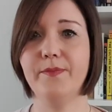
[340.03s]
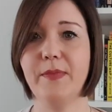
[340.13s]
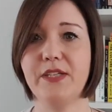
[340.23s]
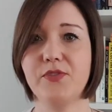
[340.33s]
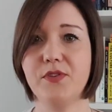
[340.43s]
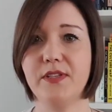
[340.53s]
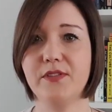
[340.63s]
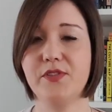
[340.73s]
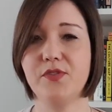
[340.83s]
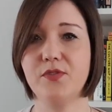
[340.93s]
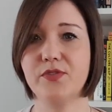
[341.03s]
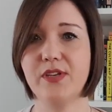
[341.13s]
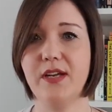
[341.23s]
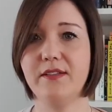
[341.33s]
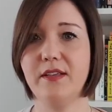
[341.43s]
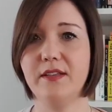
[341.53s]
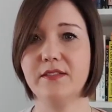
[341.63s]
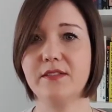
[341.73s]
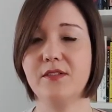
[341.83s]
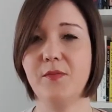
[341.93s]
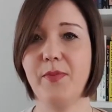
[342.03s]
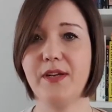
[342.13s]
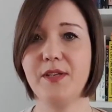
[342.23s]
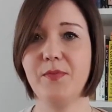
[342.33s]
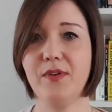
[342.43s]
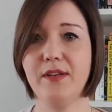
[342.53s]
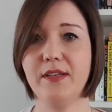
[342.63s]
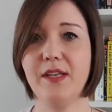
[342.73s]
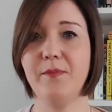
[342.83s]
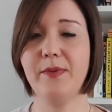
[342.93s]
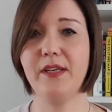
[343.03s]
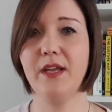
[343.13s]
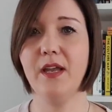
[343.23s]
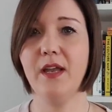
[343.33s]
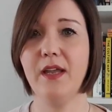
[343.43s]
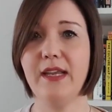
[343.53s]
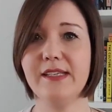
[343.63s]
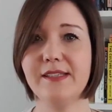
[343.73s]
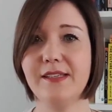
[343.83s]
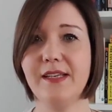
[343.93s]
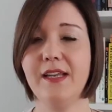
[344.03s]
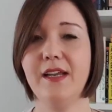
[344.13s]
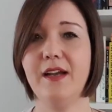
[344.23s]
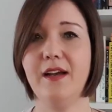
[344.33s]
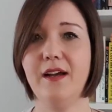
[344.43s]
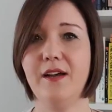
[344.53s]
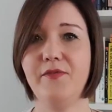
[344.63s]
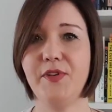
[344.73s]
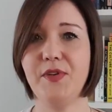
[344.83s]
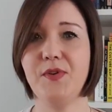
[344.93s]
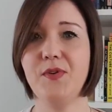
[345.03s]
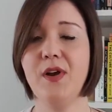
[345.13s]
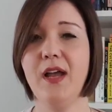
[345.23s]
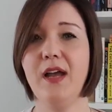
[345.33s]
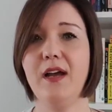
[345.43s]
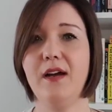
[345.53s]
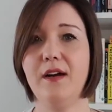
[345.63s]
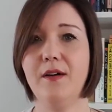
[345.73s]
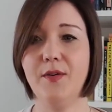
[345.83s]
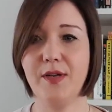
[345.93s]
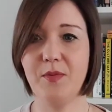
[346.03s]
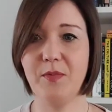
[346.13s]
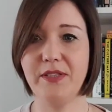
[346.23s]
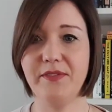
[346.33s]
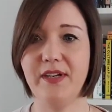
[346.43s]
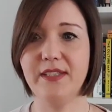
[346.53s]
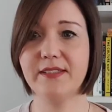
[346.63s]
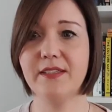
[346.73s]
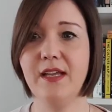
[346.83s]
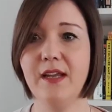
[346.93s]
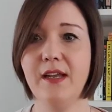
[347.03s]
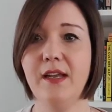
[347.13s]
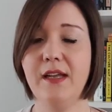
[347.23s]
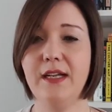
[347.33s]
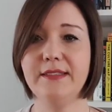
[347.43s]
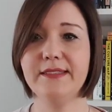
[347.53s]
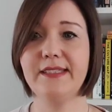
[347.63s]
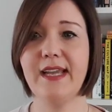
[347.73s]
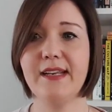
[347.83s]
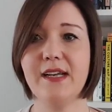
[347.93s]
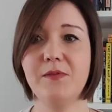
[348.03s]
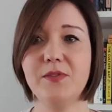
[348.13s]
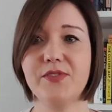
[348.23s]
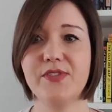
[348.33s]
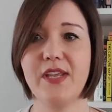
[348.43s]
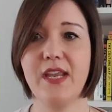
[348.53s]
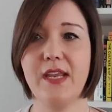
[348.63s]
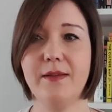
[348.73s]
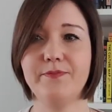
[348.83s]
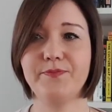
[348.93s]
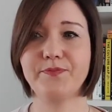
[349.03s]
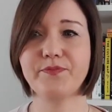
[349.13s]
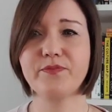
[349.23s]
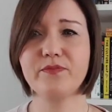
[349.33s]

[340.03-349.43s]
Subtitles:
make sure that your site is compatible and it can be easily viewed on a mobile device. And then I would say